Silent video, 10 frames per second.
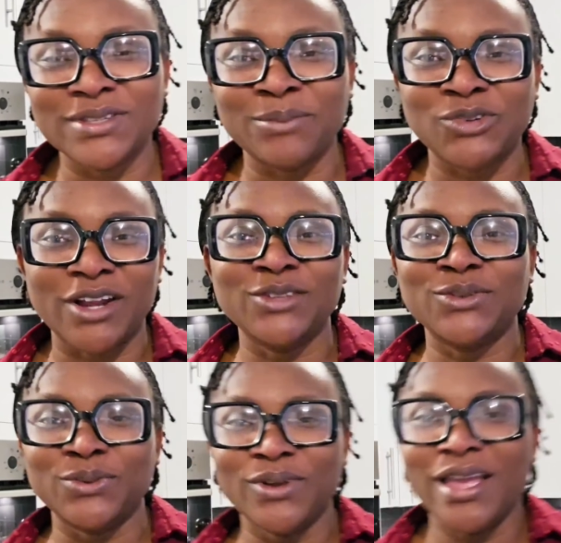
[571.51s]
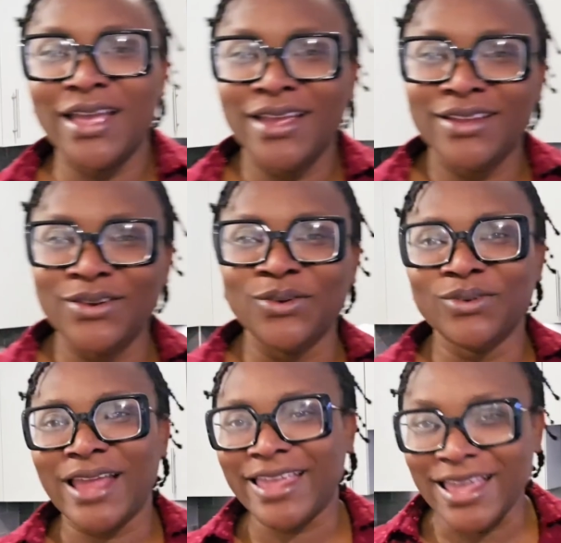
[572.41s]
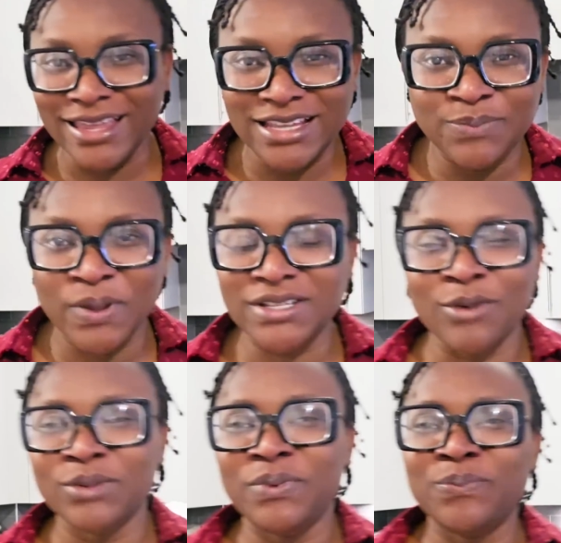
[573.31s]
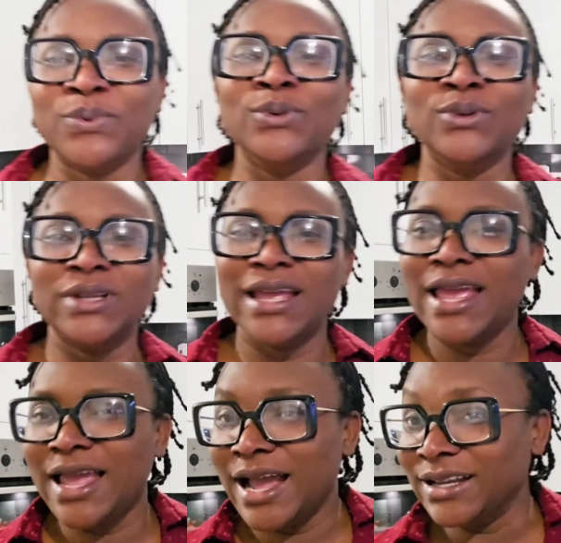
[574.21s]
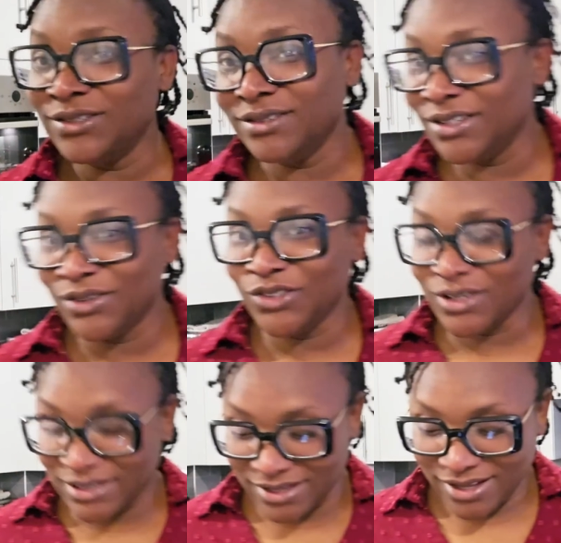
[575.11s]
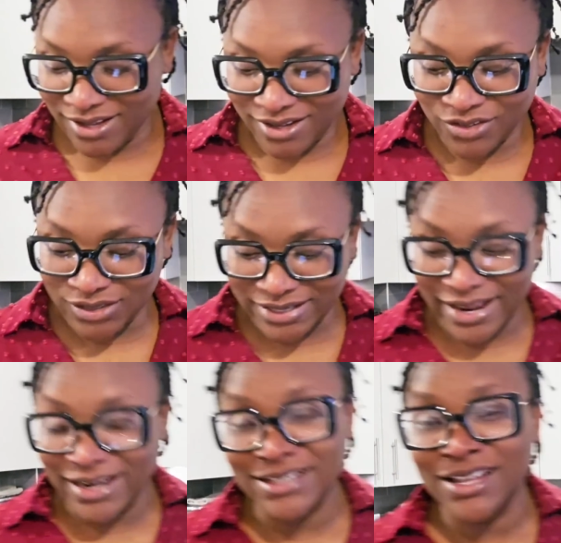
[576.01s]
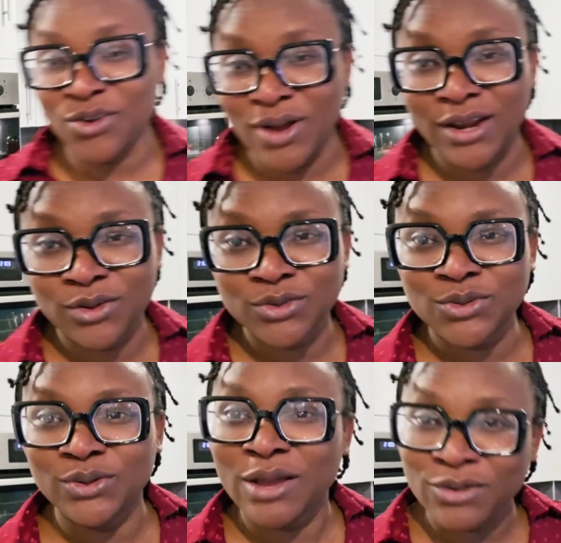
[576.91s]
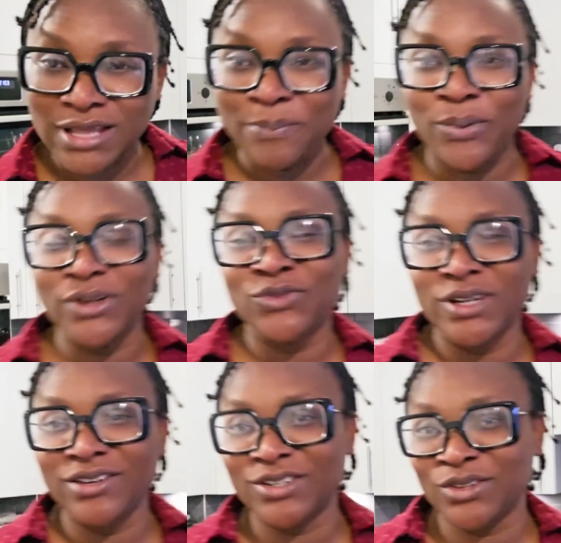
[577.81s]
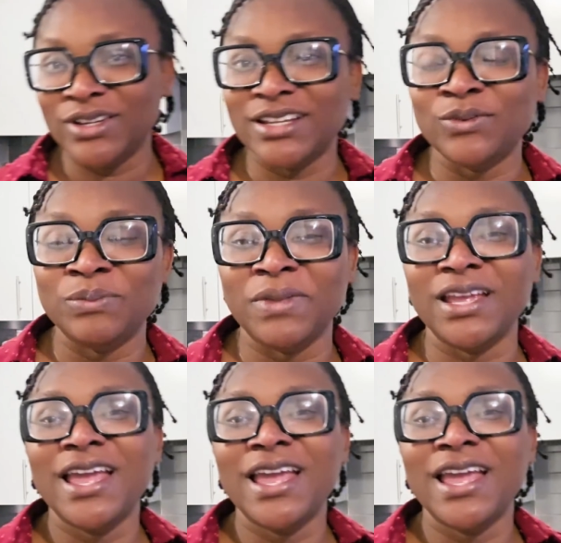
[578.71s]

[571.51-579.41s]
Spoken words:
I'm trying to, like engage better with people, and, just learn as I go along. So that point really resonated with me.